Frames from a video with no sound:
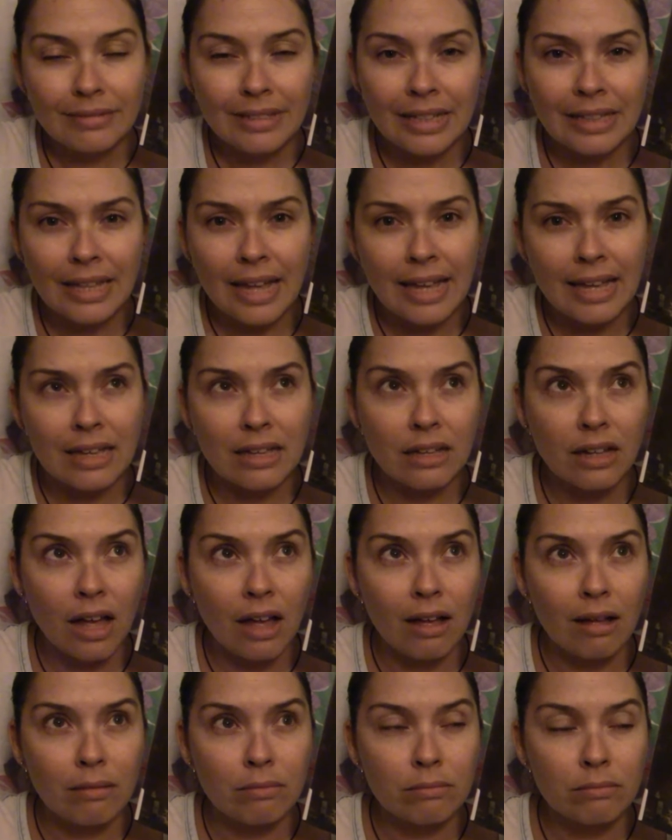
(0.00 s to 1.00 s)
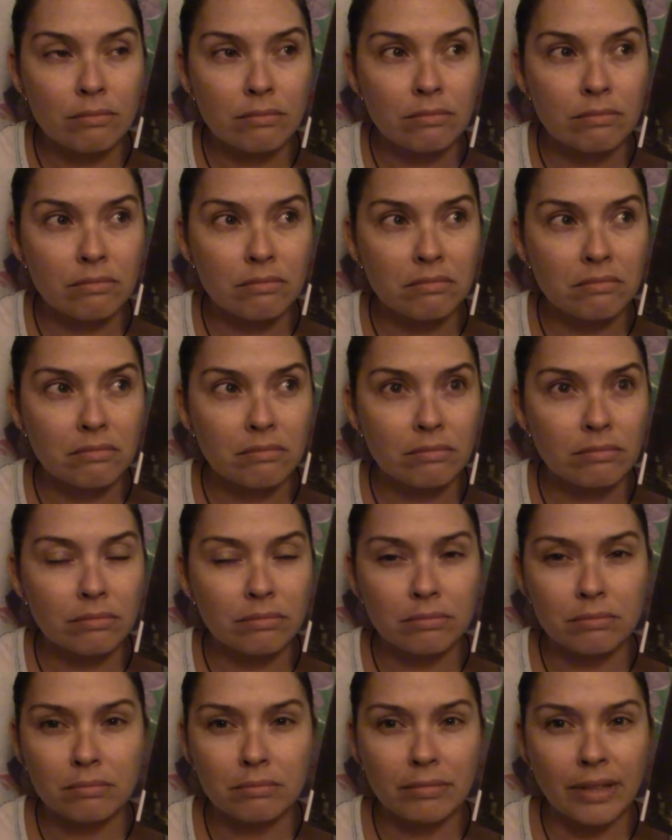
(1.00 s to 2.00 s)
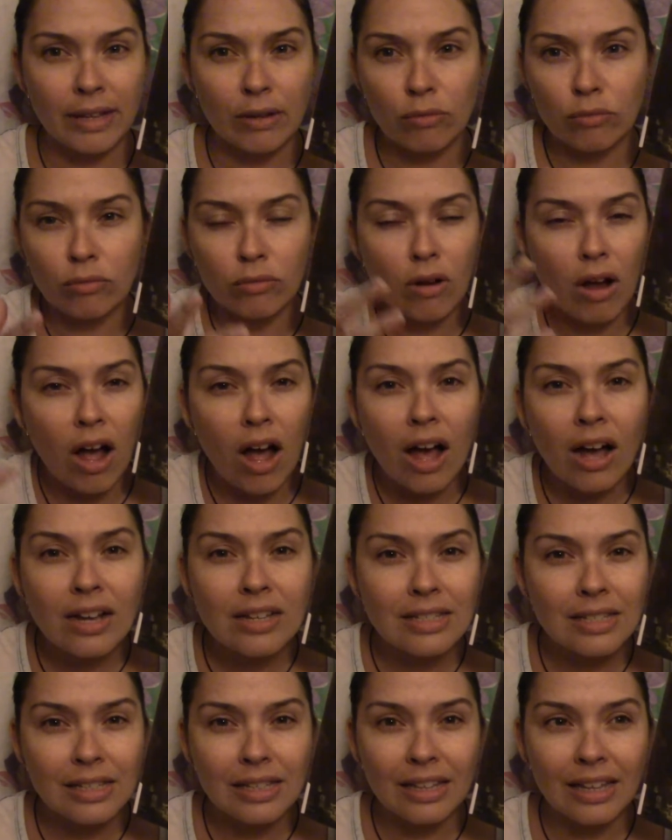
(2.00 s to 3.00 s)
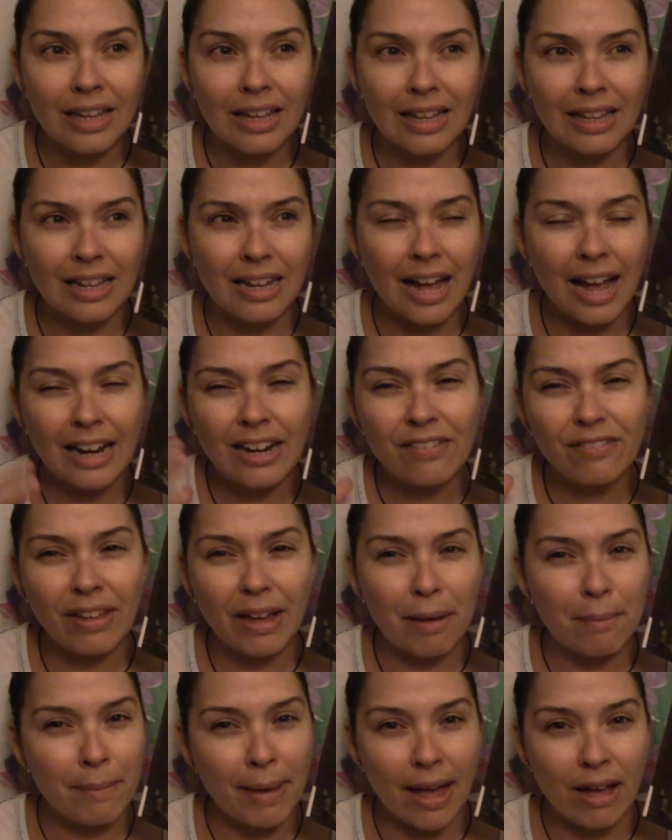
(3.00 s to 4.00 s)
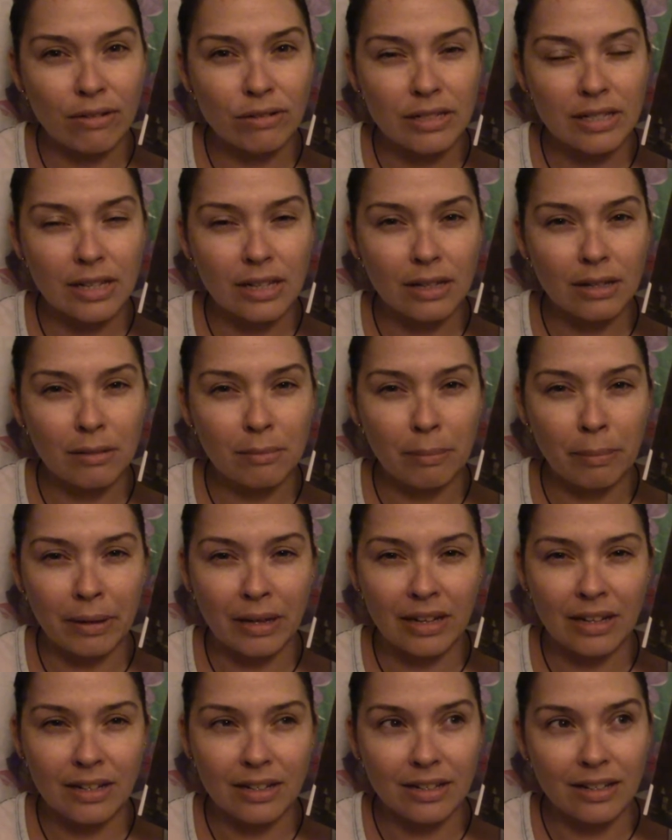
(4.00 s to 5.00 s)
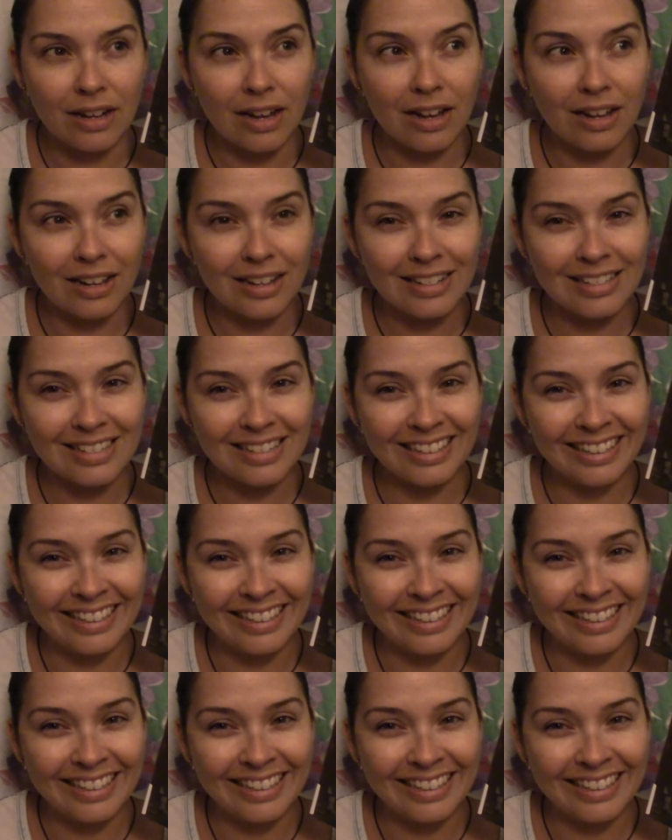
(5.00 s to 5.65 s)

like um, like rocks and kind of like a mountain, but not.